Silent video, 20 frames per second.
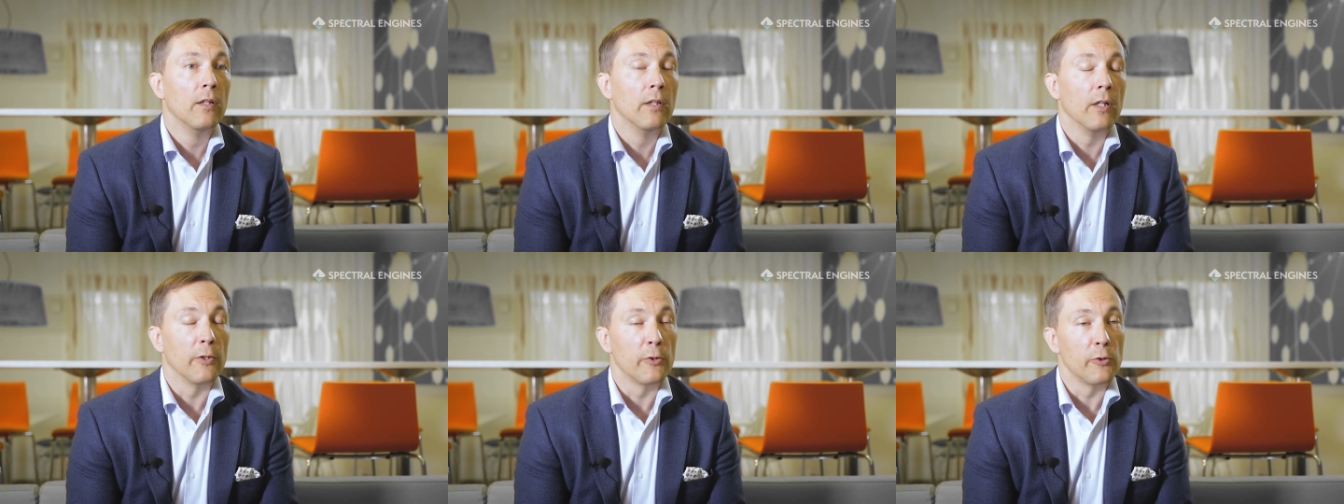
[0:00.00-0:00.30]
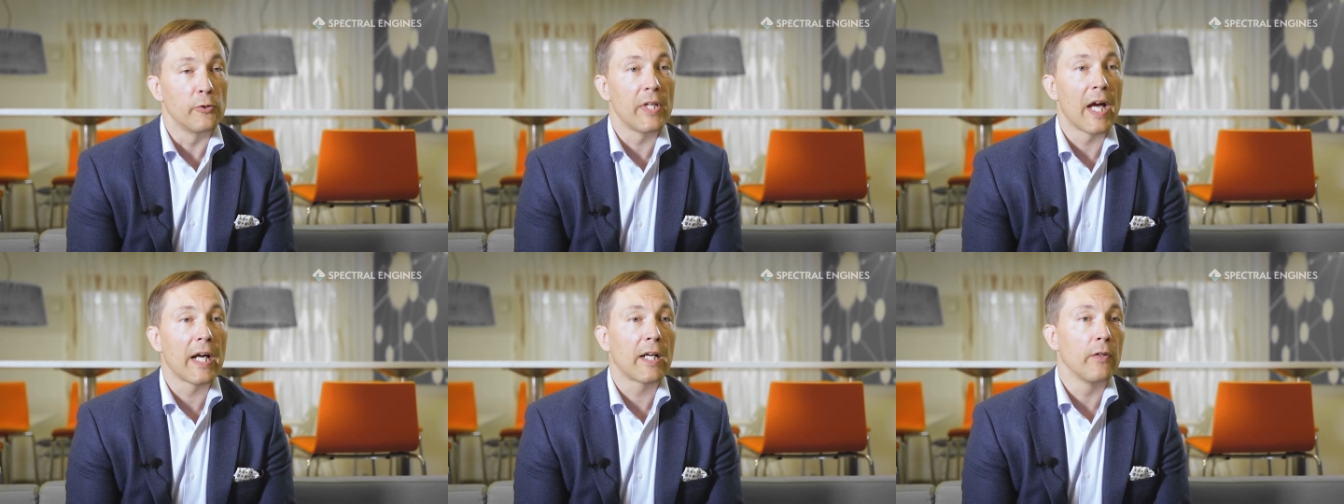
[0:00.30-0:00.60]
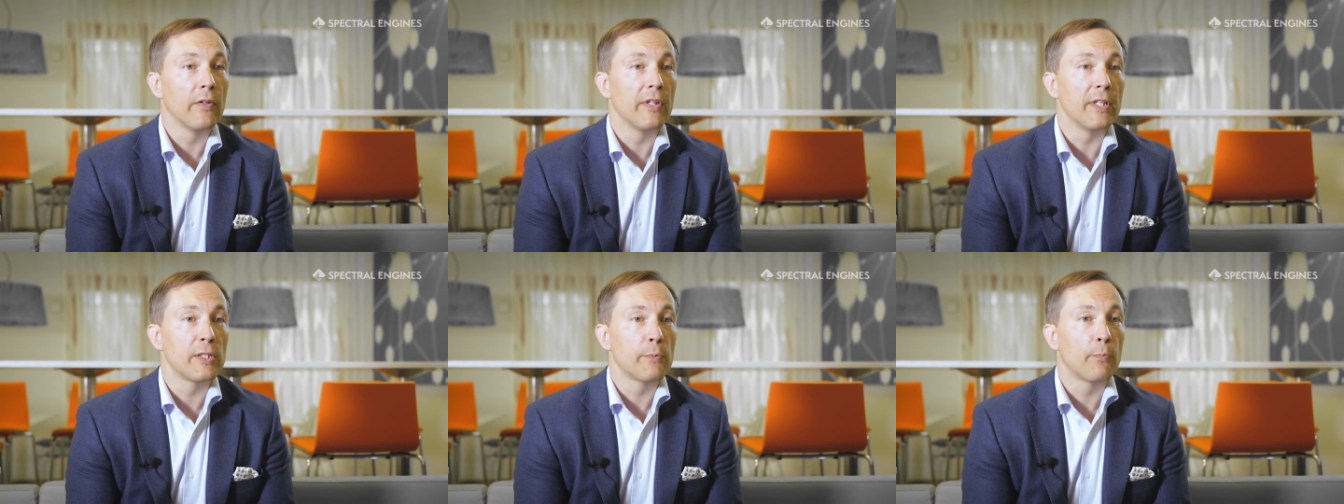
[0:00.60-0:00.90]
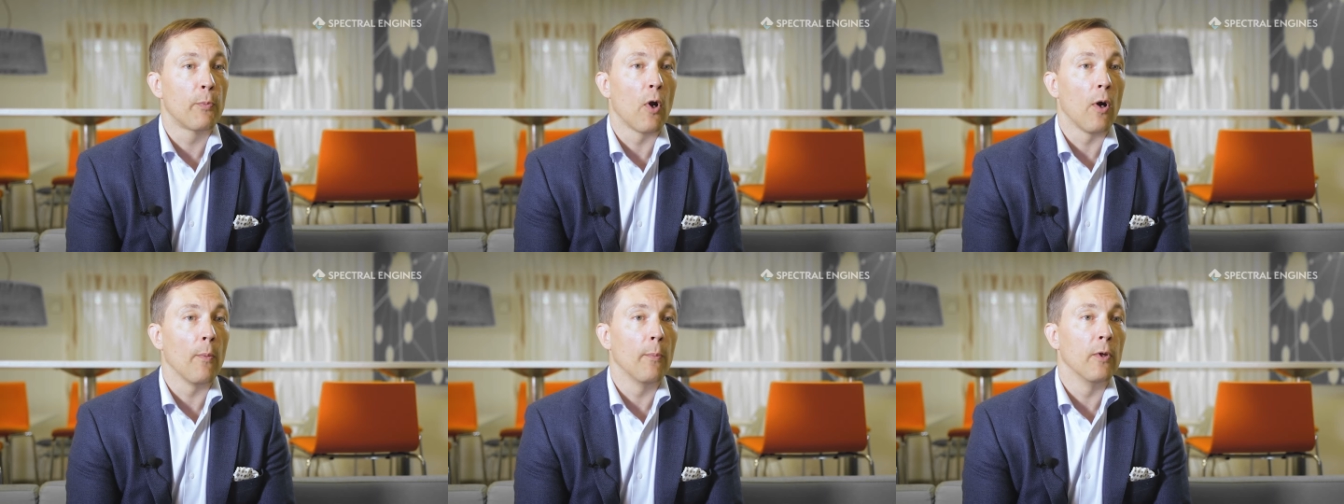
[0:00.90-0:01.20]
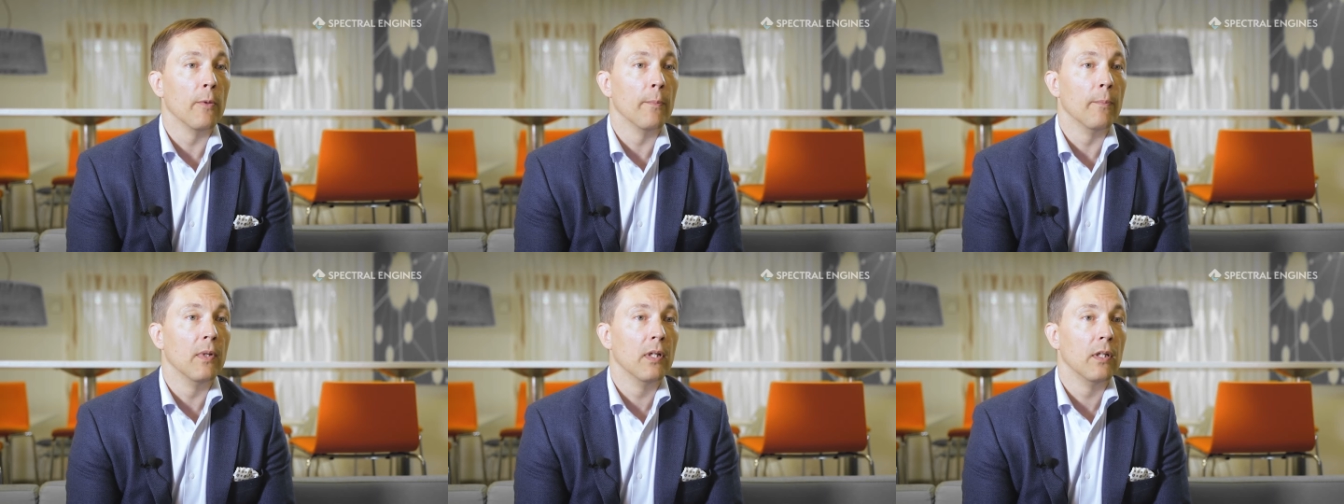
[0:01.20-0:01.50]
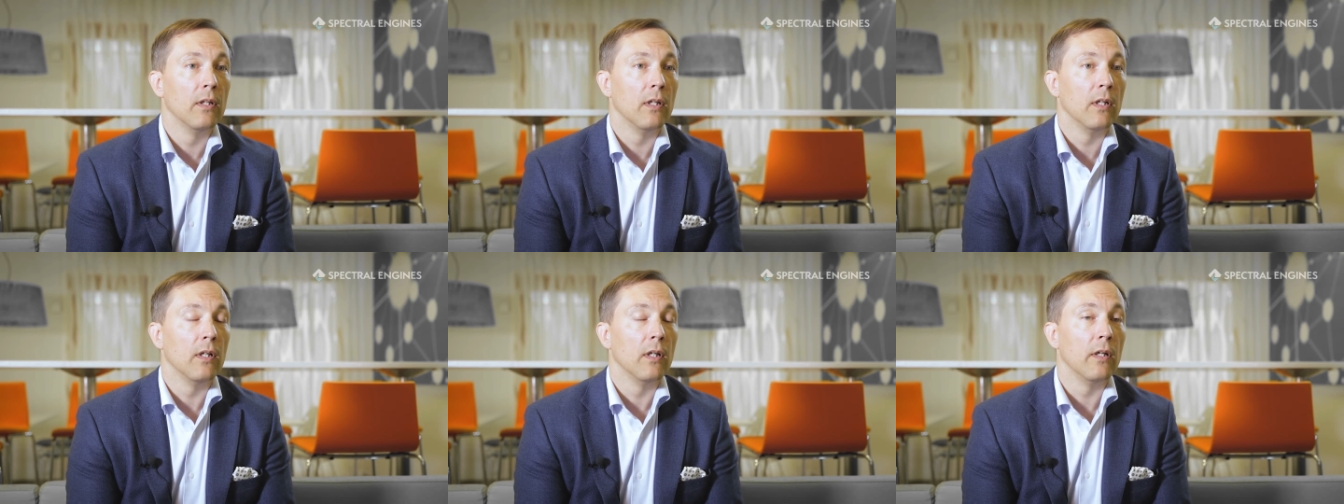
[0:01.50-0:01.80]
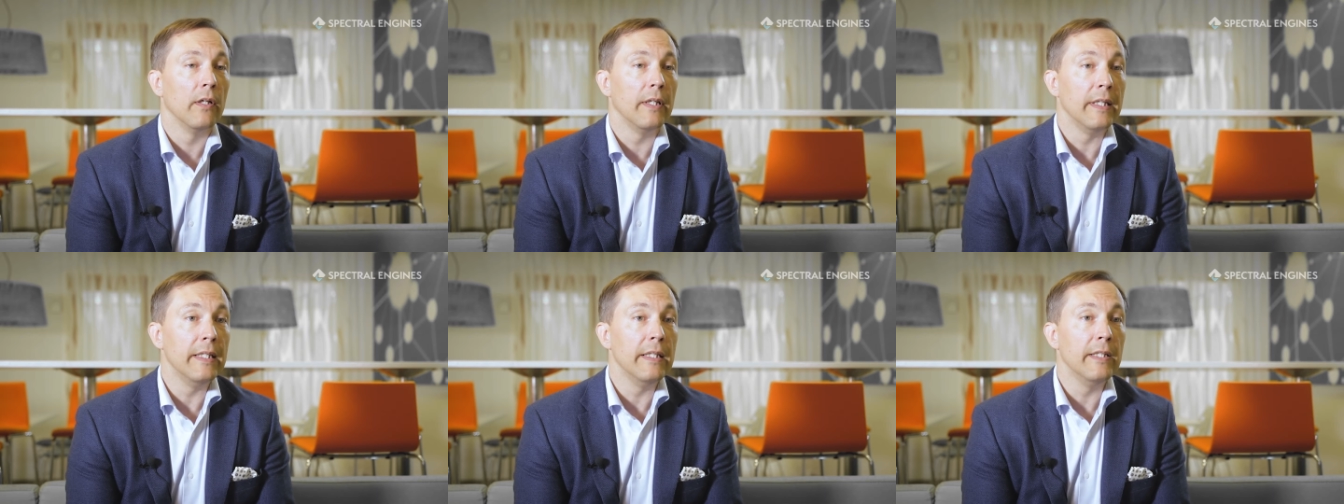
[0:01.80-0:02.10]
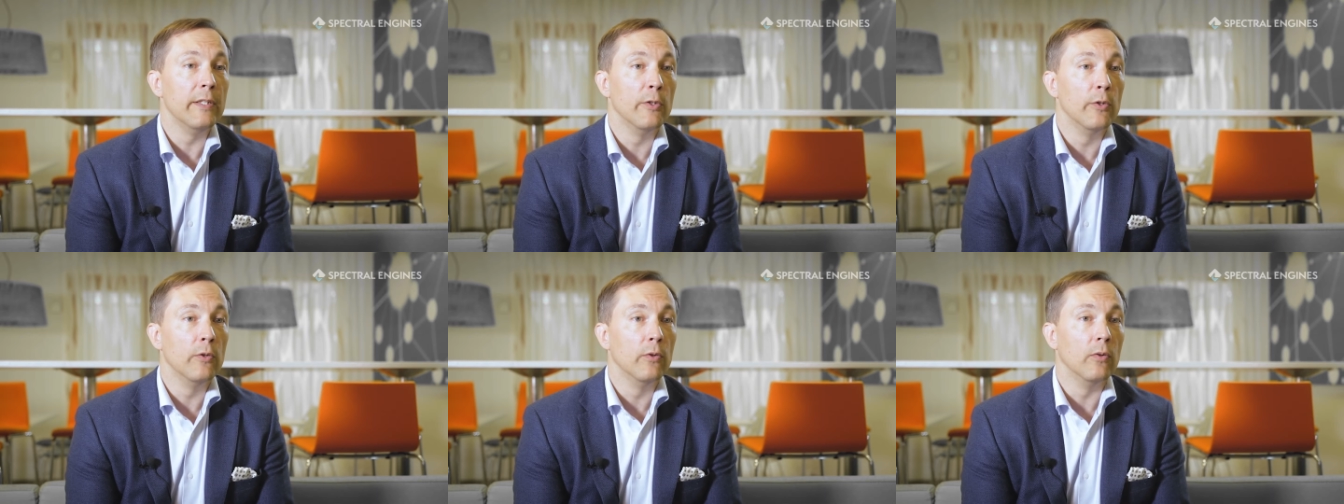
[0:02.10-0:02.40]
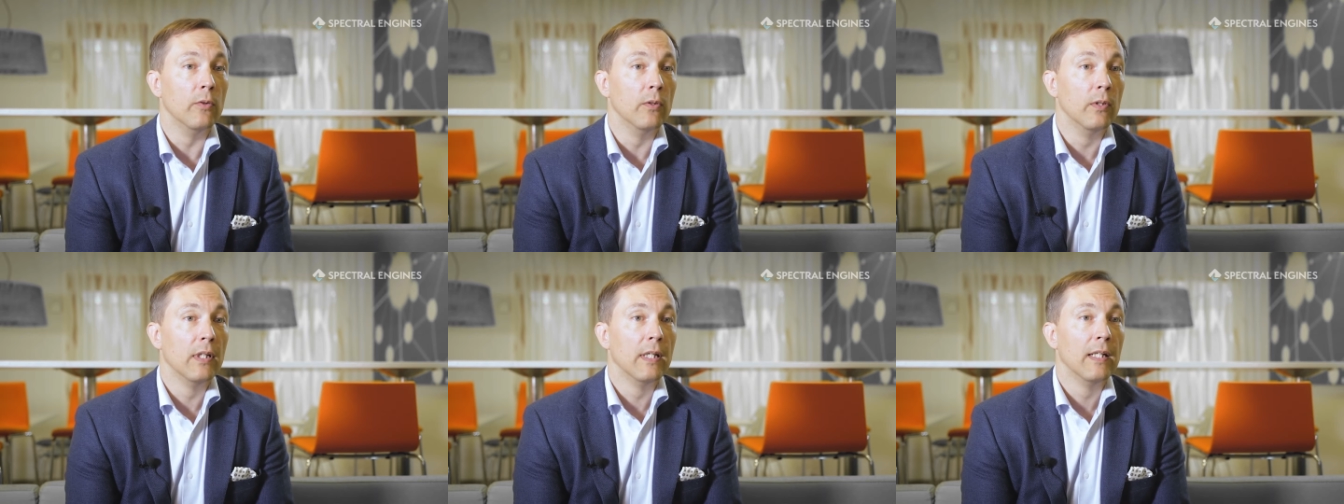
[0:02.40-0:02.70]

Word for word: Now to tackle this problem, uh, EU